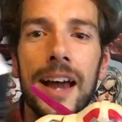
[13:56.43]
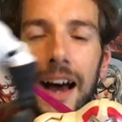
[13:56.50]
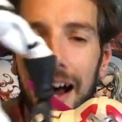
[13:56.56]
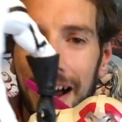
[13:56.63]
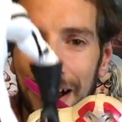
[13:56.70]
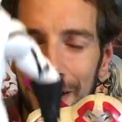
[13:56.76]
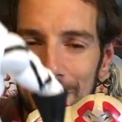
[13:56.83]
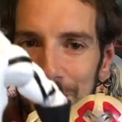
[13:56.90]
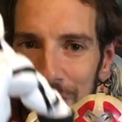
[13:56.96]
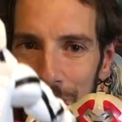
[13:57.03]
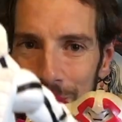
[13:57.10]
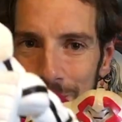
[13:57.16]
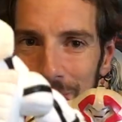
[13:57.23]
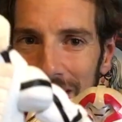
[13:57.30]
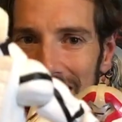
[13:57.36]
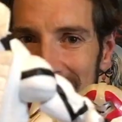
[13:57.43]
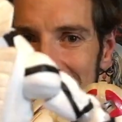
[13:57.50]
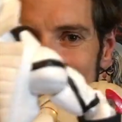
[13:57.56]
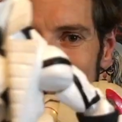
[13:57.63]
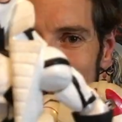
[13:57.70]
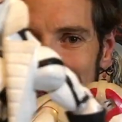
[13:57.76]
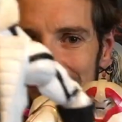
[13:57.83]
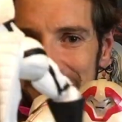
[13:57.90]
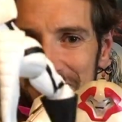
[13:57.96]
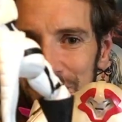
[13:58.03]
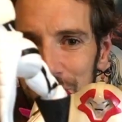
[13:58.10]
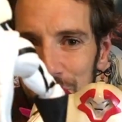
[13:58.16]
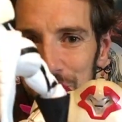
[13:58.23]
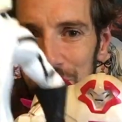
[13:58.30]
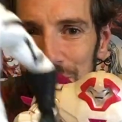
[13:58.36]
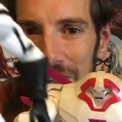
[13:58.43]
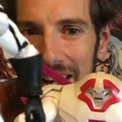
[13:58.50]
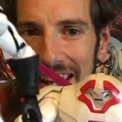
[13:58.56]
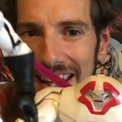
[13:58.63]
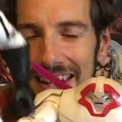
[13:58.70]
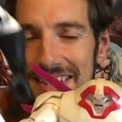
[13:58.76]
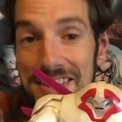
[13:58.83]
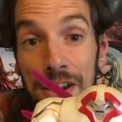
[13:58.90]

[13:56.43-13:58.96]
Um, the mask looks great.